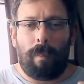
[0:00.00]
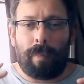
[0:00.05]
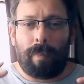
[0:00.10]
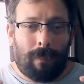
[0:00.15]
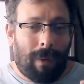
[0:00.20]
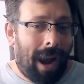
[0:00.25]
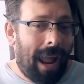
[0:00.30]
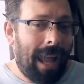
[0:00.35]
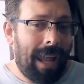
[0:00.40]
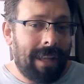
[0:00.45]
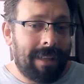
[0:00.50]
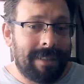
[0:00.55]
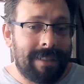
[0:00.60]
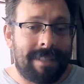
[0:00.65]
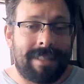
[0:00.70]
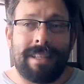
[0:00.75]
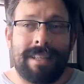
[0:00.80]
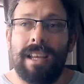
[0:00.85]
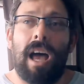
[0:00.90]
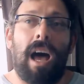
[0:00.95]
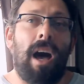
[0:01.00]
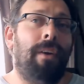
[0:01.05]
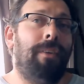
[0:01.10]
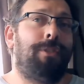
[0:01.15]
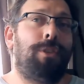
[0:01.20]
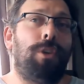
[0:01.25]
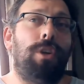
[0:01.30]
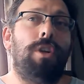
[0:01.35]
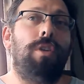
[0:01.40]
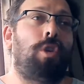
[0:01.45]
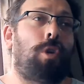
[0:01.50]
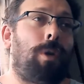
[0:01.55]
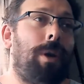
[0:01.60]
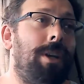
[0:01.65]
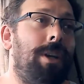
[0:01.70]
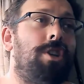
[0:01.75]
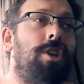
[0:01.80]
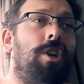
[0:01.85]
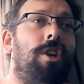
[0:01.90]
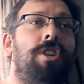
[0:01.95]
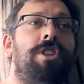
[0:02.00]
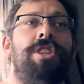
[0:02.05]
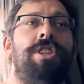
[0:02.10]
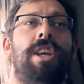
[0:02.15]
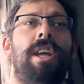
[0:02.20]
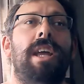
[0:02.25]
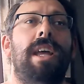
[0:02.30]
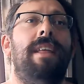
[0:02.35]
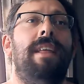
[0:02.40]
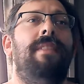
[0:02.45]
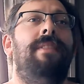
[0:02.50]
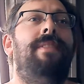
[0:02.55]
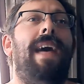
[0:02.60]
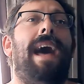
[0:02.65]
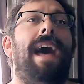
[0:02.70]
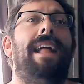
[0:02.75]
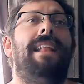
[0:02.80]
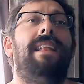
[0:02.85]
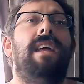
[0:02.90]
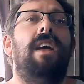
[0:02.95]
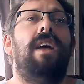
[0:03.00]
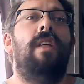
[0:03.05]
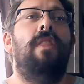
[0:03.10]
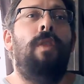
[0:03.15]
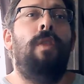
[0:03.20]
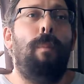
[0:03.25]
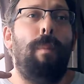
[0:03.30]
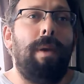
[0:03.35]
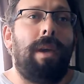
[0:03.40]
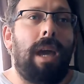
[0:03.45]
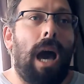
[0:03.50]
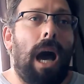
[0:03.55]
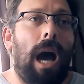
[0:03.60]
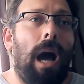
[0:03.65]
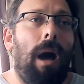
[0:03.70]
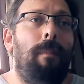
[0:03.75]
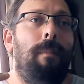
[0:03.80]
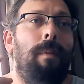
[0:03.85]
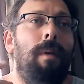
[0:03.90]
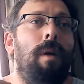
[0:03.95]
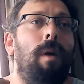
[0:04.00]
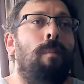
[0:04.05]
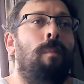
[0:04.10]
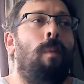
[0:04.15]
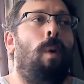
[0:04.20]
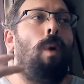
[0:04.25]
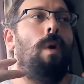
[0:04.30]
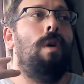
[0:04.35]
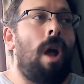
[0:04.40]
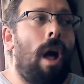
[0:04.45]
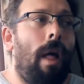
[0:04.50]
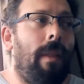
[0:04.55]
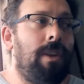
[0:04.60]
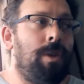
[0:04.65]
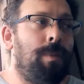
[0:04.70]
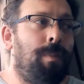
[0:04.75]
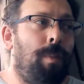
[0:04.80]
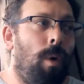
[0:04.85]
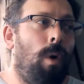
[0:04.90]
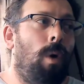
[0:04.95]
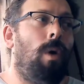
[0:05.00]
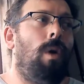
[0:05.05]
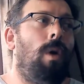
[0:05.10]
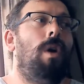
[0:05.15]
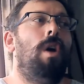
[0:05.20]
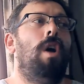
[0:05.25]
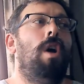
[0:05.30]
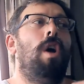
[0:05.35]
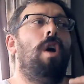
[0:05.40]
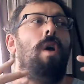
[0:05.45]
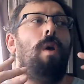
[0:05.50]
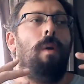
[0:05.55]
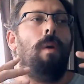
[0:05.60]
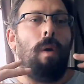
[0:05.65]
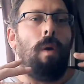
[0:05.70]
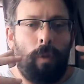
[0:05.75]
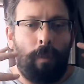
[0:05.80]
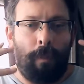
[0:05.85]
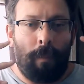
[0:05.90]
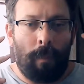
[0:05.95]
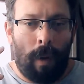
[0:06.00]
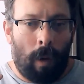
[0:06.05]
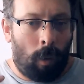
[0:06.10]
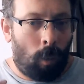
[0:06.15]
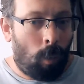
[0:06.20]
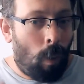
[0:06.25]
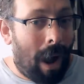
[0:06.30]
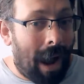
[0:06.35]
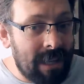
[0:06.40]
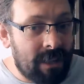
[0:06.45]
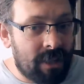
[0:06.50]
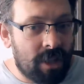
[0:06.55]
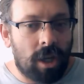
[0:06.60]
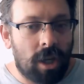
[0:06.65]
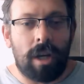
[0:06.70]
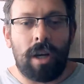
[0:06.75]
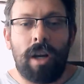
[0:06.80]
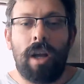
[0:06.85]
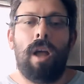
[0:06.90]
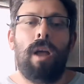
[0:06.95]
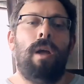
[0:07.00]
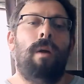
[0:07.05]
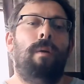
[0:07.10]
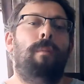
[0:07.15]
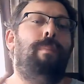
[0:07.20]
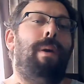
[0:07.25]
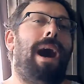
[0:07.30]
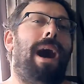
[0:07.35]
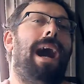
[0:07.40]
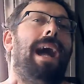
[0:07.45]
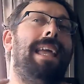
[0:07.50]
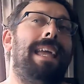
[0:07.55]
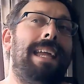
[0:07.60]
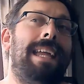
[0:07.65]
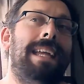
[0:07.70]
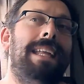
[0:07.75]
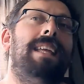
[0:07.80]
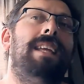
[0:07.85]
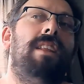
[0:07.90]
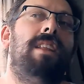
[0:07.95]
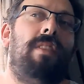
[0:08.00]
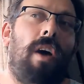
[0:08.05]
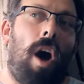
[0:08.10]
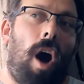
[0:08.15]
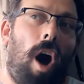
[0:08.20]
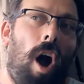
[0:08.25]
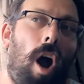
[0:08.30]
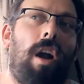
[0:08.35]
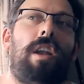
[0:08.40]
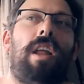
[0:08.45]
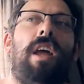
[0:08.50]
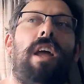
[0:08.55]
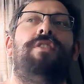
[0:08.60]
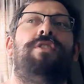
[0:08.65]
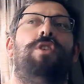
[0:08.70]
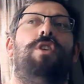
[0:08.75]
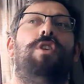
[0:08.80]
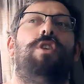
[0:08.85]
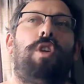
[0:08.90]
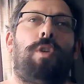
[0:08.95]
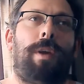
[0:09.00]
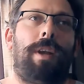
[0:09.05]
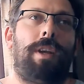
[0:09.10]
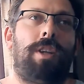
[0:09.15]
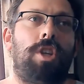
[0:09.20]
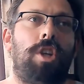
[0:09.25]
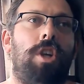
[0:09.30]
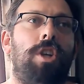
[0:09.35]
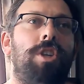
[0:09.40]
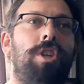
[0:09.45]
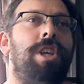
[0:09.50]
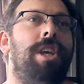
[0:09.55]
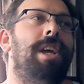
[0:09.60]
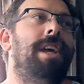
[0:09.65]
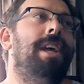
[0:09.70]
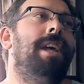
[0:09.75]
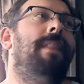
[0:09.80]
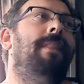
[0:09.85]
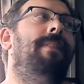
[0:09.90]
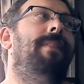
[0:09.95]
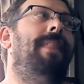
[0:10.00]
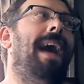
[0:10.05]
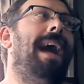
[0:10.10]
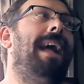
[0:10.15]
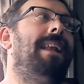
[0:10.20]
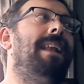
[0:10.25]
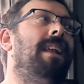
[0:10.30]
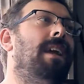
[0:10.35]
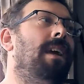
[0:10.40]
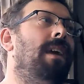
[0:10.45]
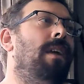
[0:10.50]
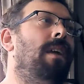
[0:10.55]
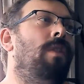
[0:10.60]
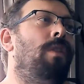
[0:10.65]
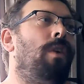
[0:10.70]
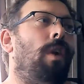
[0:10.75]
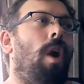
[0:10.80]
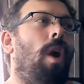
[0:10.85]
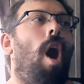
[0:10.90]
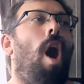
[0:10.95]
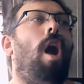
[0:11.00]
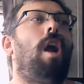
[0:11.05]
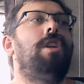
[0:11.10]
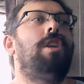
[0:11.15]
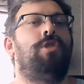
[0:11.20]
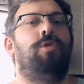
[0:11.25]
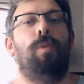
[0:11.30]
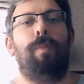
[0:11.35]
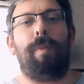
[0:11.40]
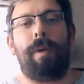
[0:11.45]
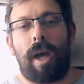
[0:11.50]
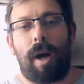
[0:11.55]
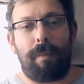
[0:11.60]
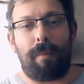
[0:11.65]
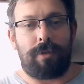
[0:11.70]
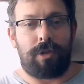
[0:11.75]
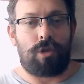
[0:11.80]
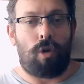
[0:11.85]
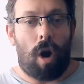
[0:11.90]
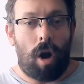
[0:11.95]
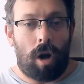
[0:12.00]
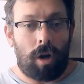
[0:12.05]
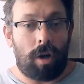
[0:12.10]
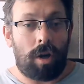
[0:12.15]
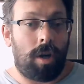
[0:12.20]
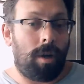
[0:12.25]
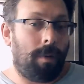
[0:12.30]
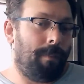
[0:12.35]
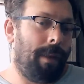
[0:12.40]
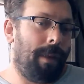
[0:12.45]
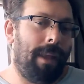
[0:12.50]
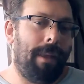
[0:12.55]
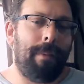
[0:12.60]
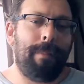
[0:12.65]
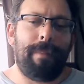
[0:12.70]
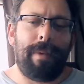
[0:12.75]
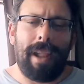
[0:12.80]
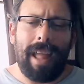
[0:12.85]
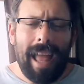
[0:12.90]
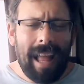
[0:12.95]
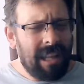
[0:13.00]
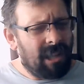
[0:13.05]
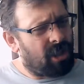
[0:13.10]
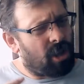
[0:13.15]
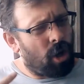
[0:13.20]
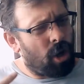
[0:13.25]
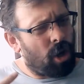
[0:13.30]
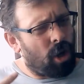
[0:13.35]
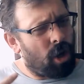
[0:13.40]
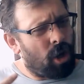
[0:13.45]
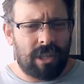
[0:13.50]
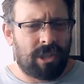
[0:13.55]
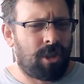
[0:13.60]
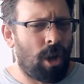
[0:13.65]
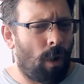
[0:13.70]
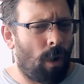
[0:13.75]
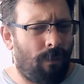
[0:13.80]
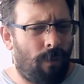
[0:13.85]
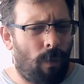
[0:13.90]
brains of certain creatures, that they'll become more knowledgeable, more wiser. By eating the heart of certain creatures, that their hearts will become stronger, and so on and so